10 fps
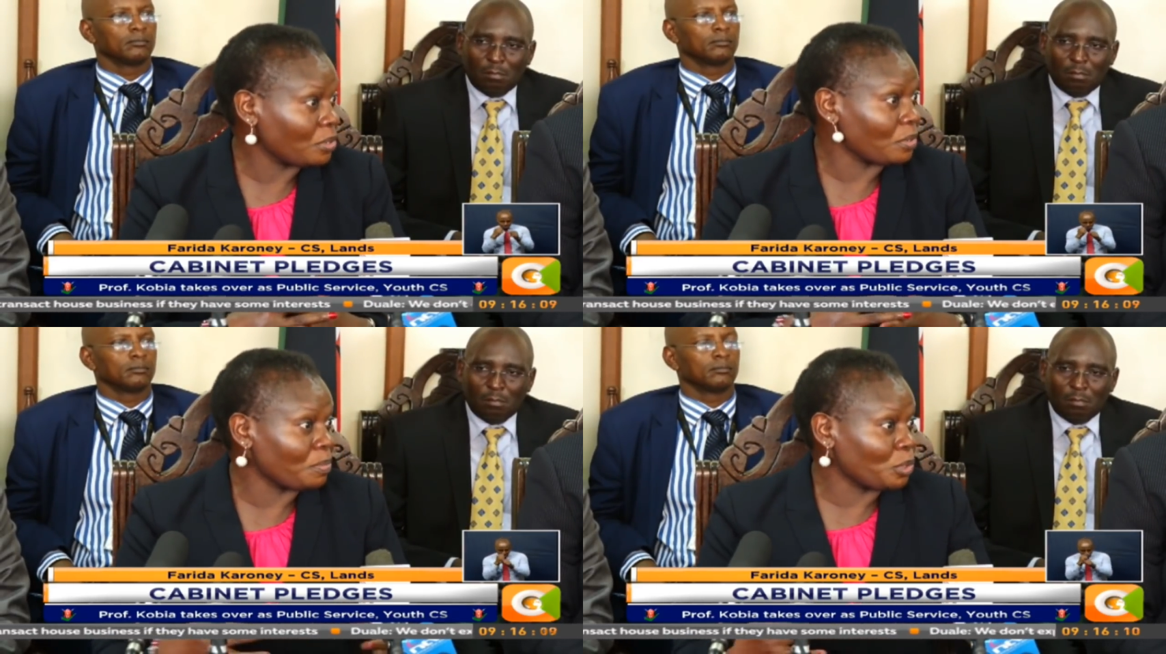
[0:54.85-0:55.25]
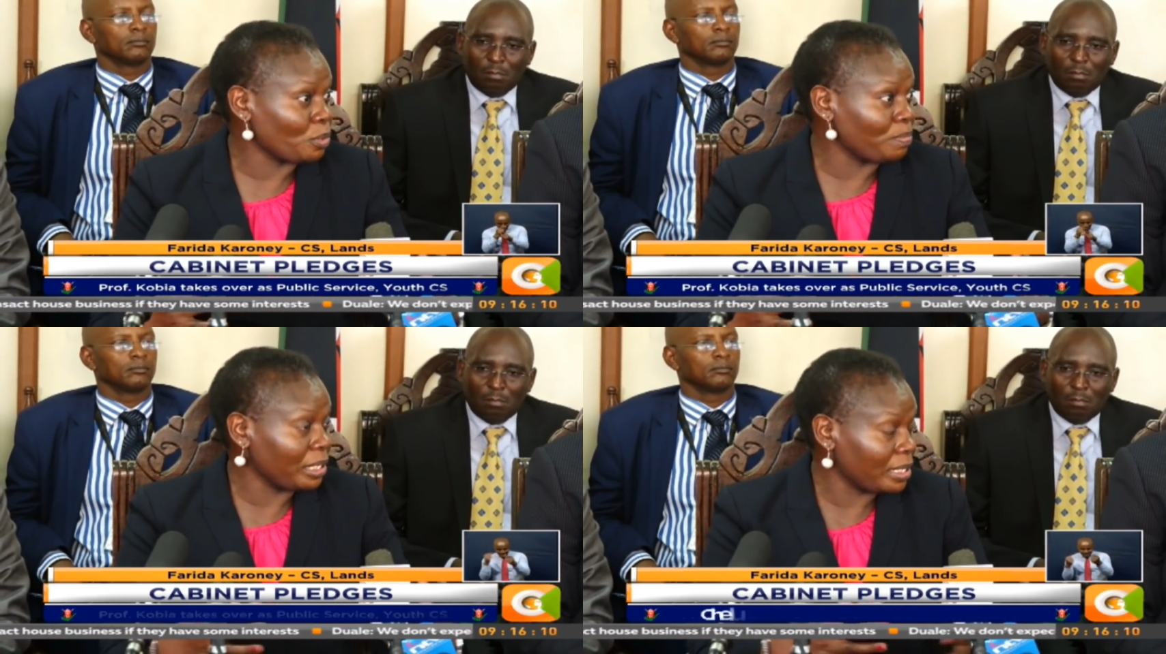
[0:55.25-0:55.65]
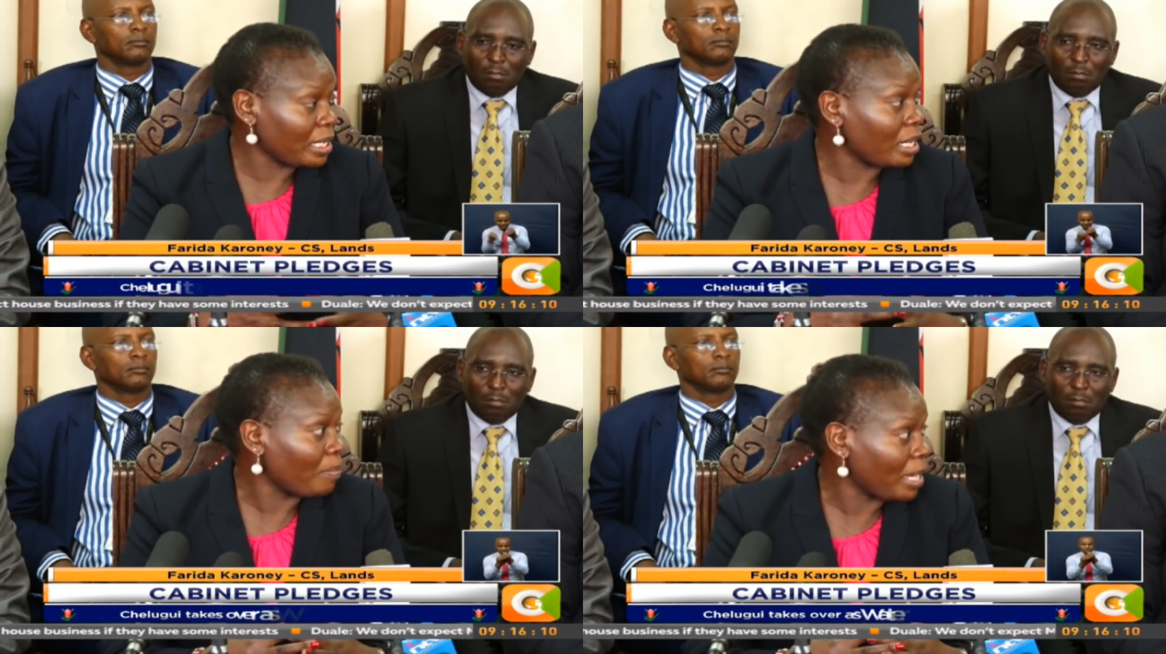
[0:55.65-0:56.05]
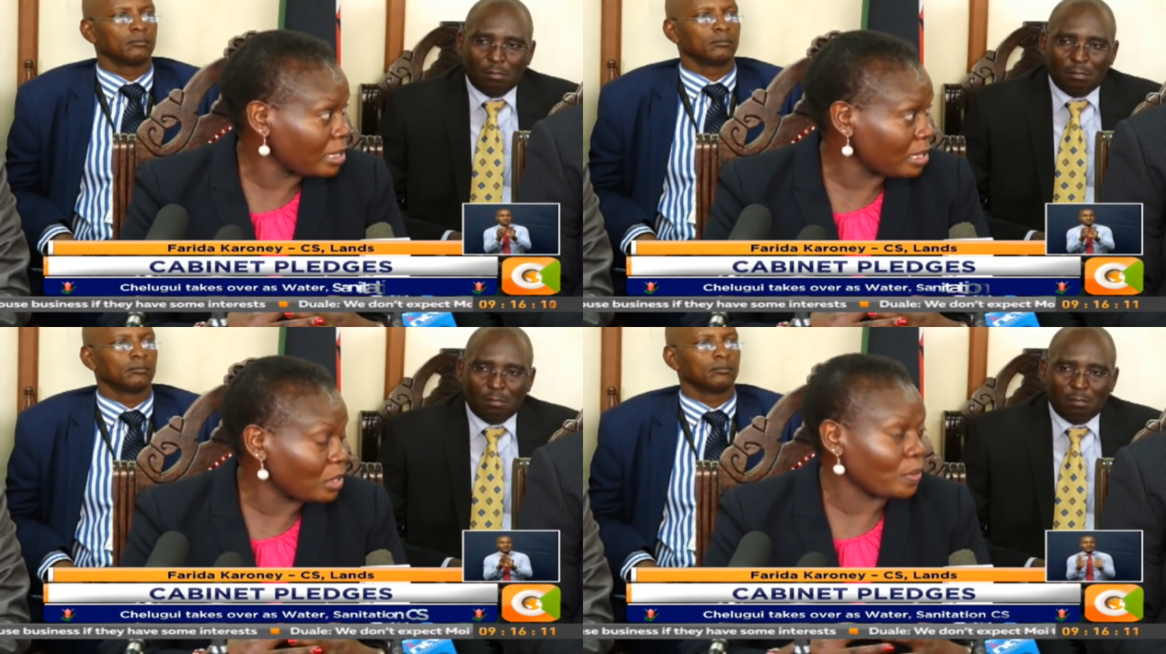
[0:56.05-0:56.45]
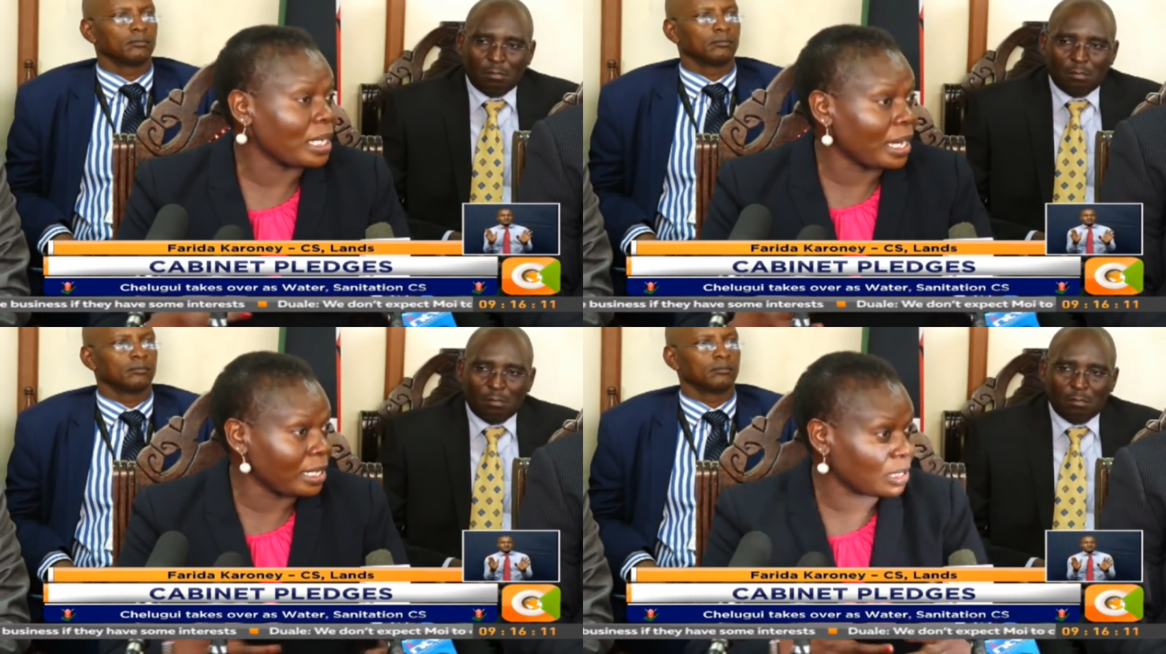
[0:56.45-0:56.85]
Speaker 1: to, to build the capacity, to
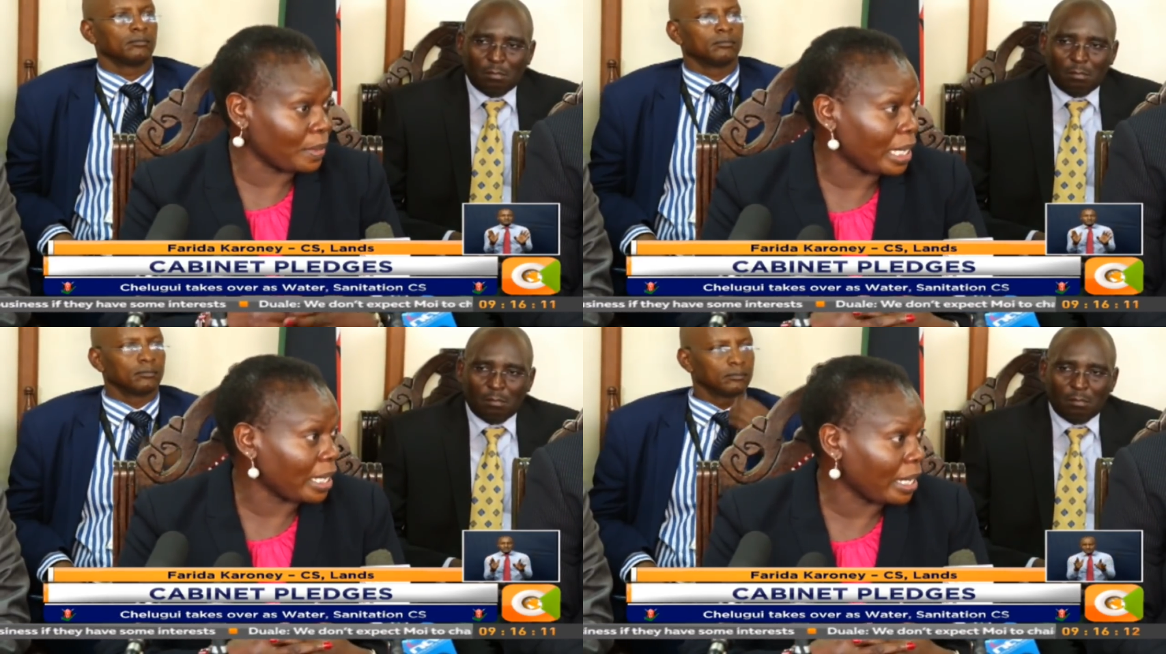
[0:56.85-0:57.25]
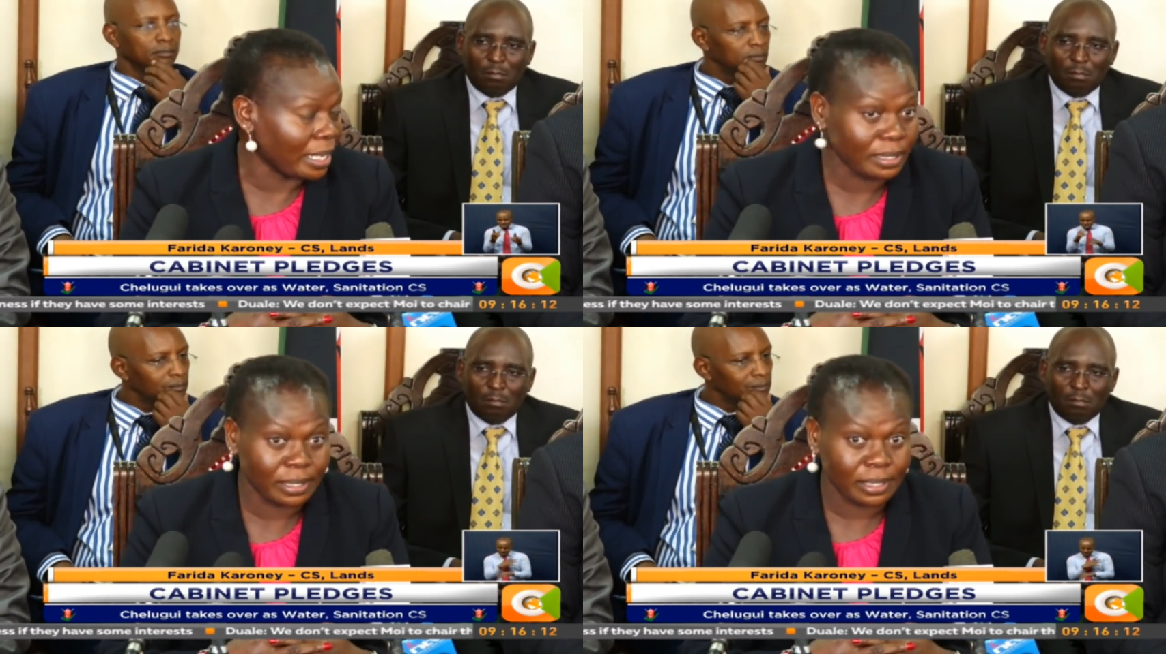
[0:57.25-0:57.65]
enhance where I can,